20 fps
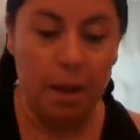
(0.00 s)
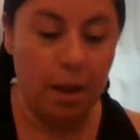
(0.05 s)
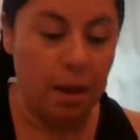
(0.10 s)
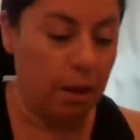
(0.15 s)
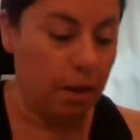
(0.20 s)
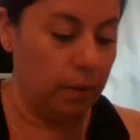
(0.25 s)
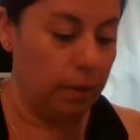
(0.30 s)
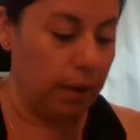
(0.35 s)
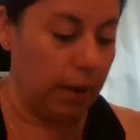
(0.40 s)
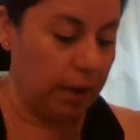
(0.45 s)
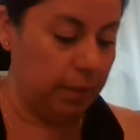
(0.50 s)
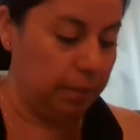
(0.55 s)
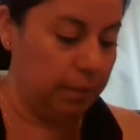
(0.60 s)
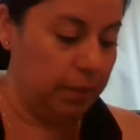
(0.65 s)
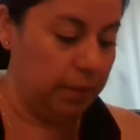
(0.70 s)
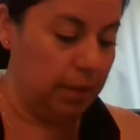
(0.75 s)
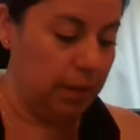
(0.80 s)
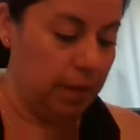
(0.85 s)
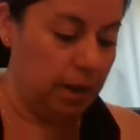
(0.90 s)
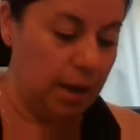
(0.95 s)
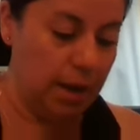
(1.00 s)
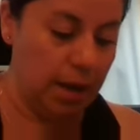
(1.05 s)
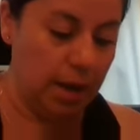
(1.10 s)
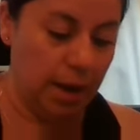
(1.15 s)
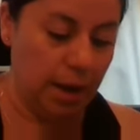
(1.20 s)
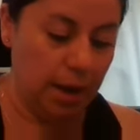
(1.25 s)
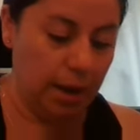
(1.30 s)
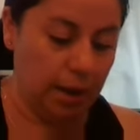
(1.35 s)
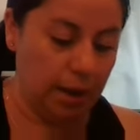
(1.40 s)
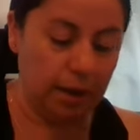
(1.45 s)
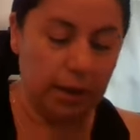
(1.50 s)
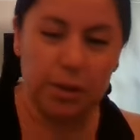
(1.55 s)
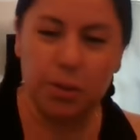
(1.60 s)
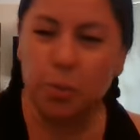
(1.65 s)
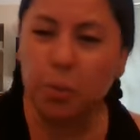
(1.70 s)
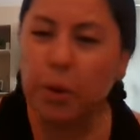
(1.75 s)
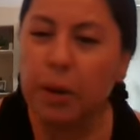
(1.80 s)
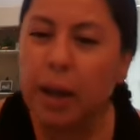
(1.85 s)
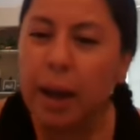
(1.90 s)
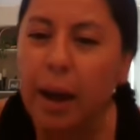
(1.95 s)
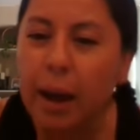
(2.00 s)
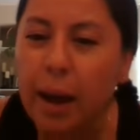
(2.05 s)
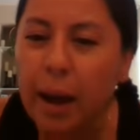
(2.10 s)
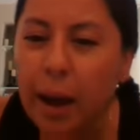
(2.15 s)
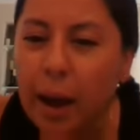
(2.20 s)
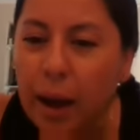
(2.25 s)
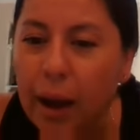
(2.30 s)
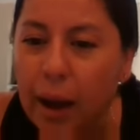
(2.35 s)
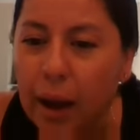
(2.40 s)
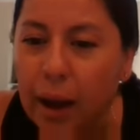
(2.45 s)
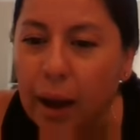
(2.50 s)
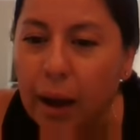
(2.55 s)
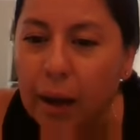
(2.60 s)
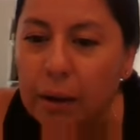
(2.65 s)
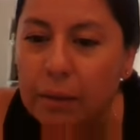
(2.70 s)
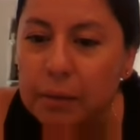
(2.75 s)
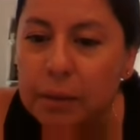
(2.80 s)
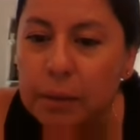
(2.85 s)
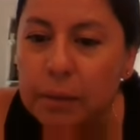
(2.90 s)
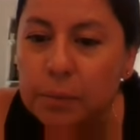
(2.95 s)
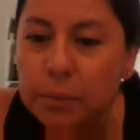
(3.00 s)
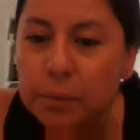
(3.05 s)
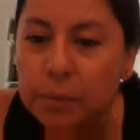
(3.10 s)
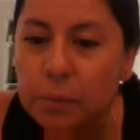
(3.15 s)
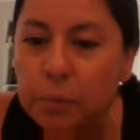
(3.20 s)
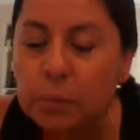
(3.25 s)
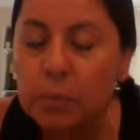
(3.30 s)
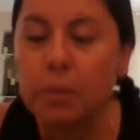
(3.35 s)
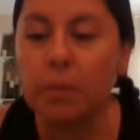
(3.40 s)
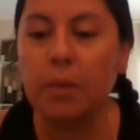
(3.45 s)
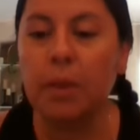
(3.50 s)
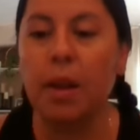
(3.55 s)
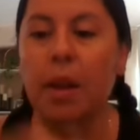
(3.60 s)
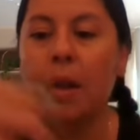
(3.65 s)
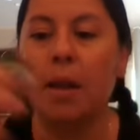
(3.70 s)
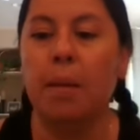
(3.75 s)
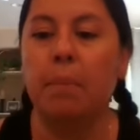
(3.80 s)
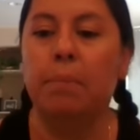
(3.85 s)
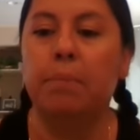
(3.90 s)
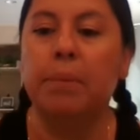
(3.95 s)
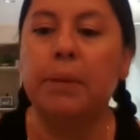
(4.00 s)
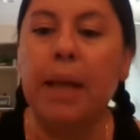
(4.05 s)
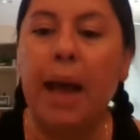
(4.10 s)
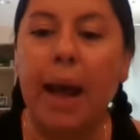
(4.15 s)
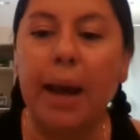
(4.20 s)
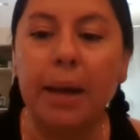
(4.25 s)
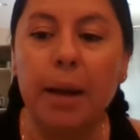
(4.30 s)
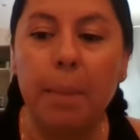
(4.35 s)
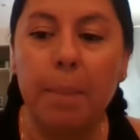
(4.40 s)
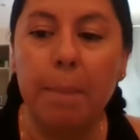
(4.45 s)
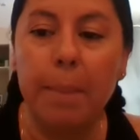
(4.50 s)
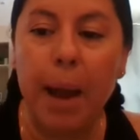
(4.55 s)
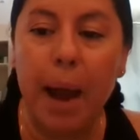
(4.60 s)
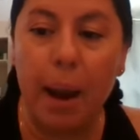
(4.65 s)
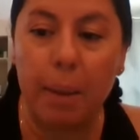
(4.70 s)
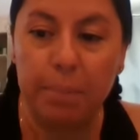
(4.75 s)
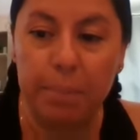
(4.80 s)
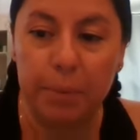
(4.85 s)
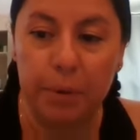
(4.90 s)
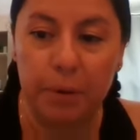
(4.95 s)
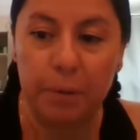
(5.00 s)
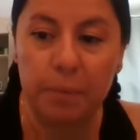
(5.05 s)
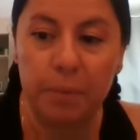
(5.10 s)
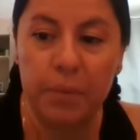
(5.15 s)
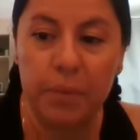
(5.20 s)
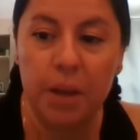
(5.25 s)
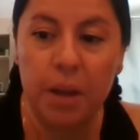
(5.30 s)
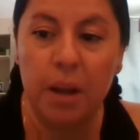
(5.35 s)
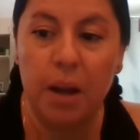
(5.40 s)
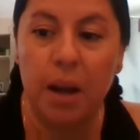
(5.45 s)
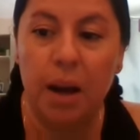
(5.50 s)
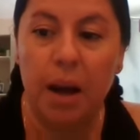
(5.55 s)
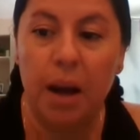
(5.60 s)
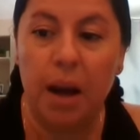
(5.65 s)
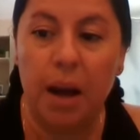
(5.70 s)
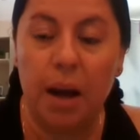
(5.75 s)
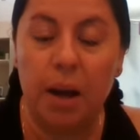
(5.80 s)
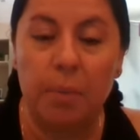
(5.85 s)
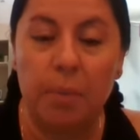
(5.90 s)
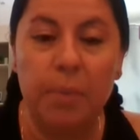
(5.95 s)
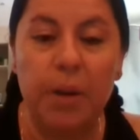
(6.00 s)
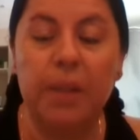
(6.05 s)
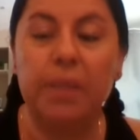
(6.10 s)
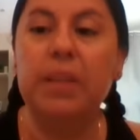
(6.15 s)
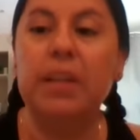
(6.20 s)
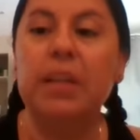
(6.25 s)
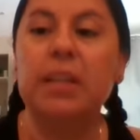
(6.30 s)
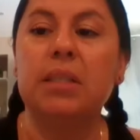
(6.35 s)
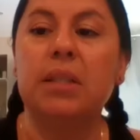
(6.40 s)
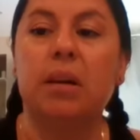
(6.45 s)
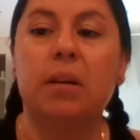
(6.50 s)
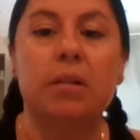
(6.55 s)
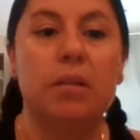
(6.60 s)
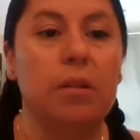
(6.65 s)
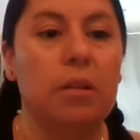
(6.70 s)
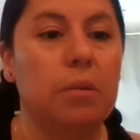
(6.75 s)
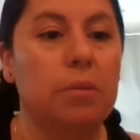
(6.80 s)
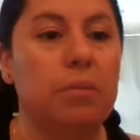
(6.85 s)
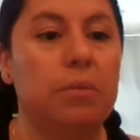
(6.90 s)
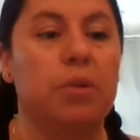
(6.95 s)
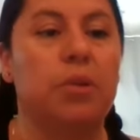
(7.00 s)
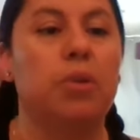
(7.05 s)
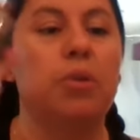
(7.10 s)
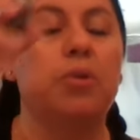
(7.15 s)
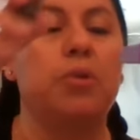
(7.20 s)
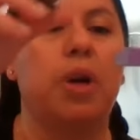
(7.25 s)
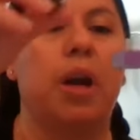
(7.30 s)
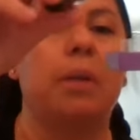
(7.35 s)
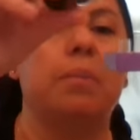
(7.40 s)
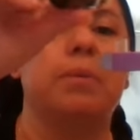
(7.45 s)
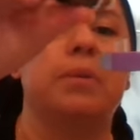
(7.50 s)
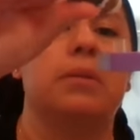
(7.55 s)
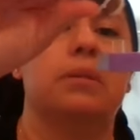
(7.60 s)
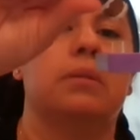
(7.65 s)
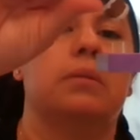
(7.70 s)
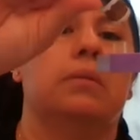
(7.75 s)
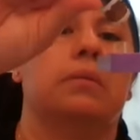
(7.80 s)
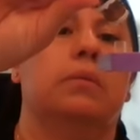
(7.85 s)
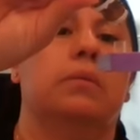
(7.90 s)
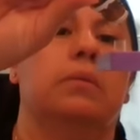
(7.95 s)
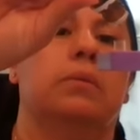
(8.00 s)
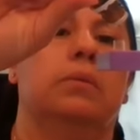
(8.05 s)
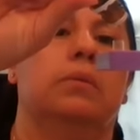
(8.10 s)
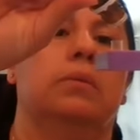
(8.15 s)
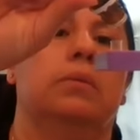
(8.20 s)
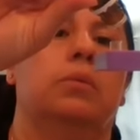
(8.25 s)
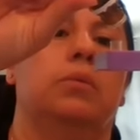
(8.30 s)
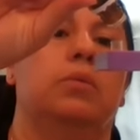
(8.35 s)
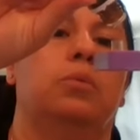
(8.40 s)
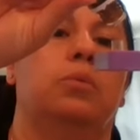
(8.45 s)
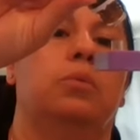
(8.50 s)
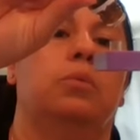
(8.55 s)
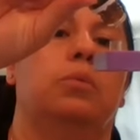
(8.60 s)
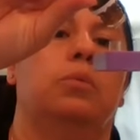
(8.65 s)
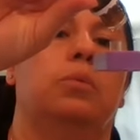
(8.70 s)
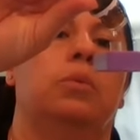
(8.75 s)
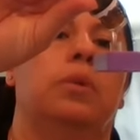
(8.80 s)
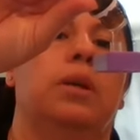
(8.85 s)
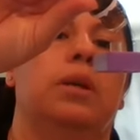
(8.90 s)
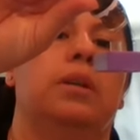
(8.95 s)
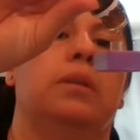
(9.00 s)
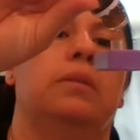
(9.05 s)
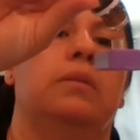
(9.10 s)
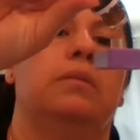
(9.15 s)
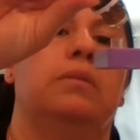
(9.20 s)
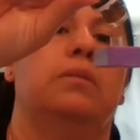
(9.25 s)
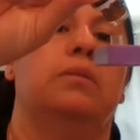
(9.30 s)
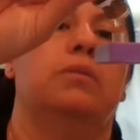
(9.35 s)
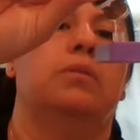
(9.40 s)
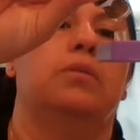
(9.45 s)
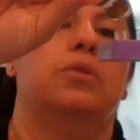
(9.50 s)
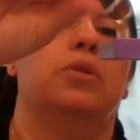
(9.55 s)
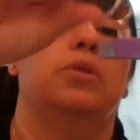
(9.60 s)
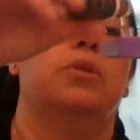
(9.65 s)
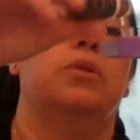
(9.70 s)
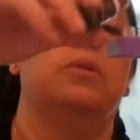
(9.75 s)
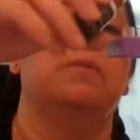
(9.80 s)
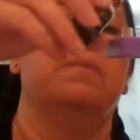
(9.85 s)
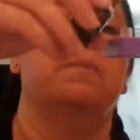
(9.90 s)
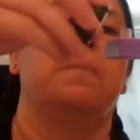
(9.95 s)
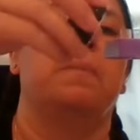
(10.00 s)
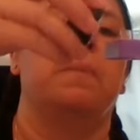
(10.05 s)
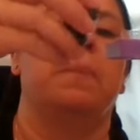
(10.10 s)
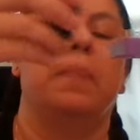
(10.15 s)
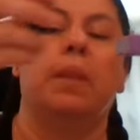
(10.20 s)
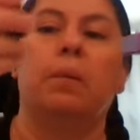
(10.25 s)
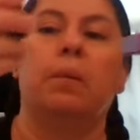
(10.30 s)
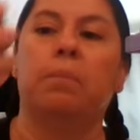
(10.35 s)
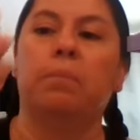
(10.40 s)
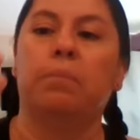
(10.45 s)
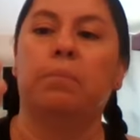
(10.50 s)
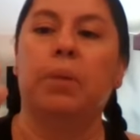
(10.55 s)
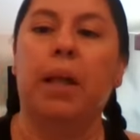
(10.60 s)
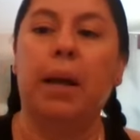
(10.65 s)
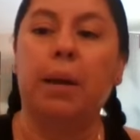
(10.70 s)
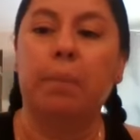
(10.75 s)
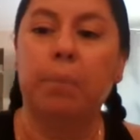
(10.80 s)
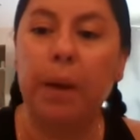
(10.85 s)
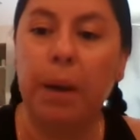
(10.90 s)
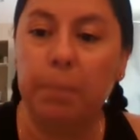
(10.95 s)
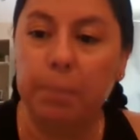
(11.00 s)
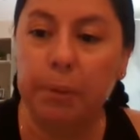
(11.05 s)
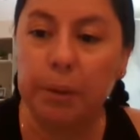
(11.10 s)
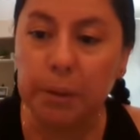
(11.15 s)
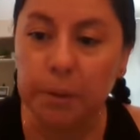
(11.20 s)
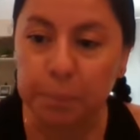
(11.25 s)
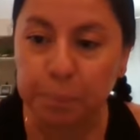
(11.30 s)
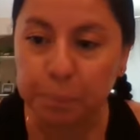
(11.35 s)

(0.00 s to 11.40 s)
Okay, next we have black pepper. And this also 2 drops, 1, 2, black pepper.